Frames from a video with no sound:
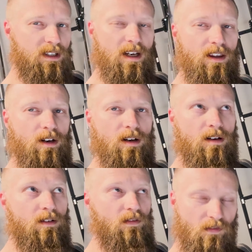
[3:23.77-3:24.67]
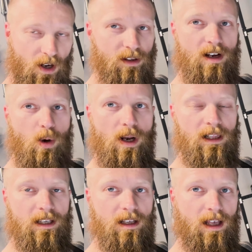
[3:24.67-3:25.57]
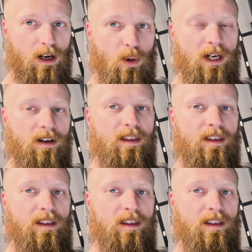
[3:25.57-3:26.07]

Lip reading: together fairly quickly, a lot quicker